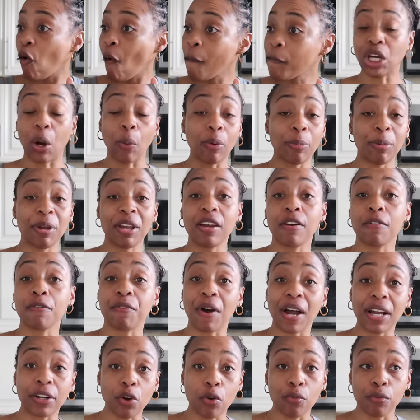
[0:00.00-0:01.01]
Y'all, we've been here
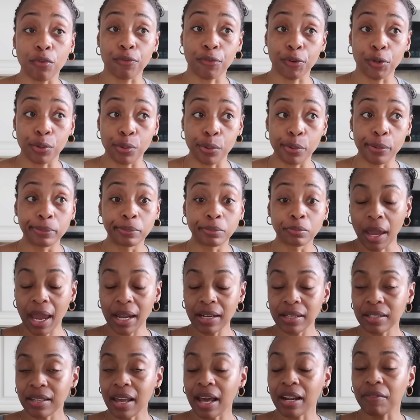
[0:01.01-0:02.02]
fighting over food.
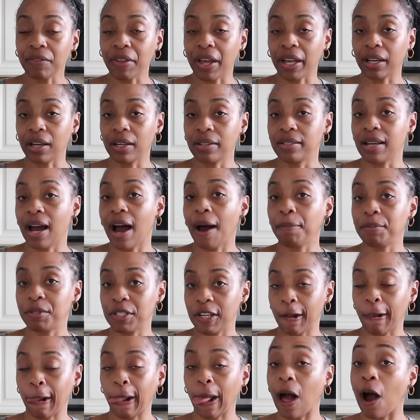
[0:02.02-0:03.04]
And it's kind of like
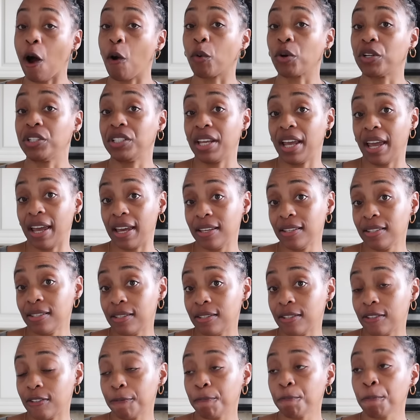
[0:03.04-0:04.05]
adopting our
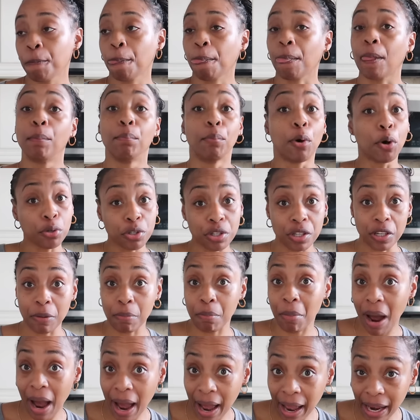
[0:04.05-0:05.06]
tastes, mostly
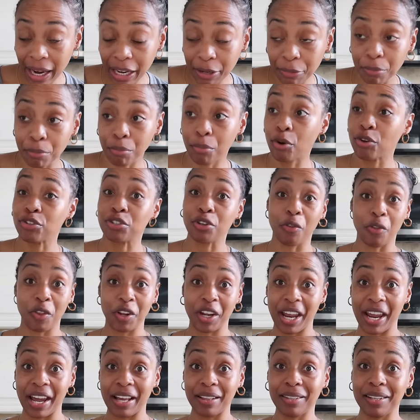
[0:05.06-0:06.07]
mine, more so than
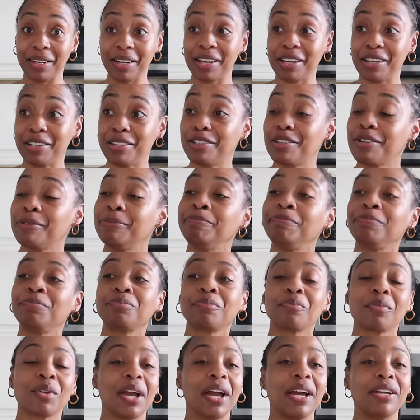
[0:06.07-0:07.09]
Anthony's.
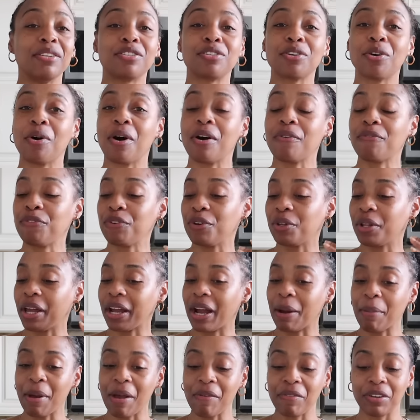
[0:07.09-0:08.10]
And so I feel
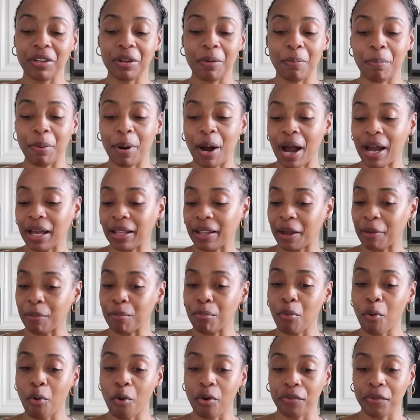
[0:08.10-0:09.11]
like I'm having to buy like
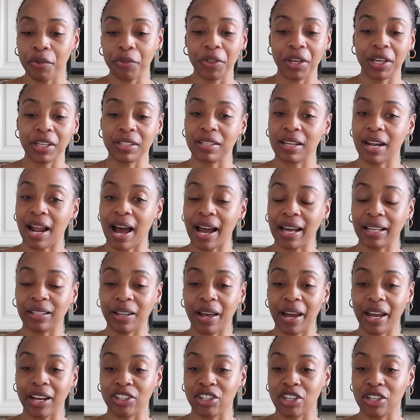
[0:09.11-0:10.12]
more of the things that I
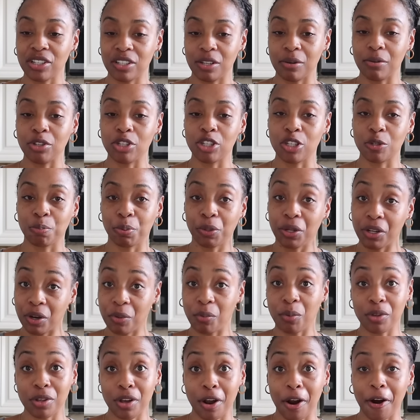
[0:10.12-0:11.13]
like just to split
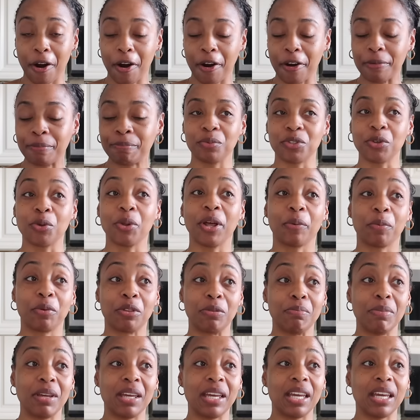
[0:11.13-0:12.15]
it with her. So like with
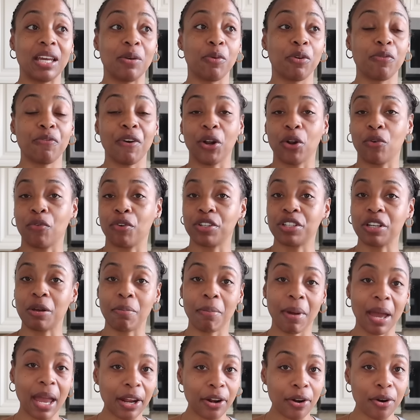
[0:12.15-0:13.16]
me, we fight over
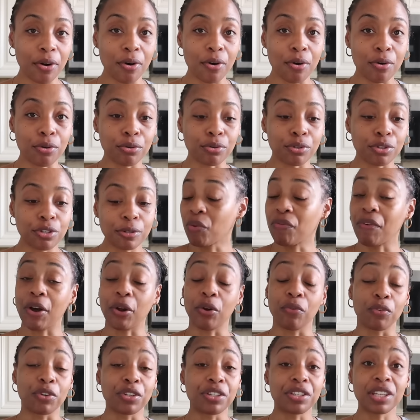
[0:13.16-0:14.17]
tomatoes, we fight
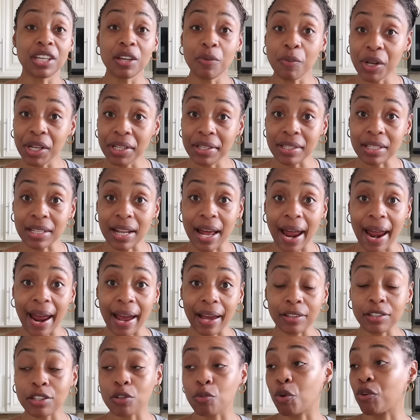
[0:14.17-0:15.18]
over seaweed
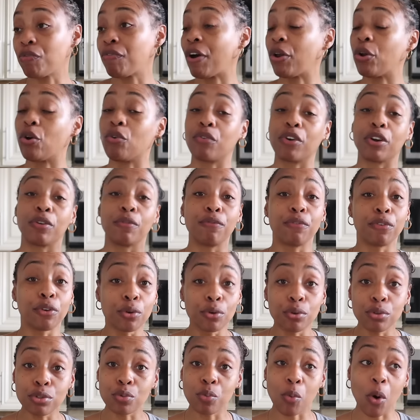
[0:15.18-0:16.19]
snacks, we fight over
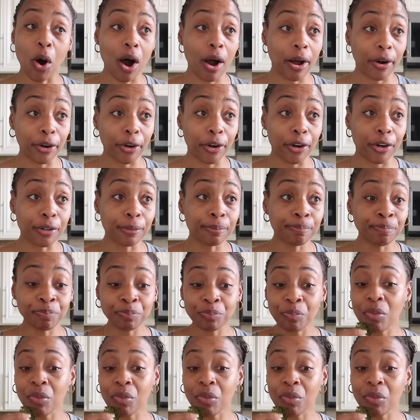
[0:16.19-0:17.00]
infused water.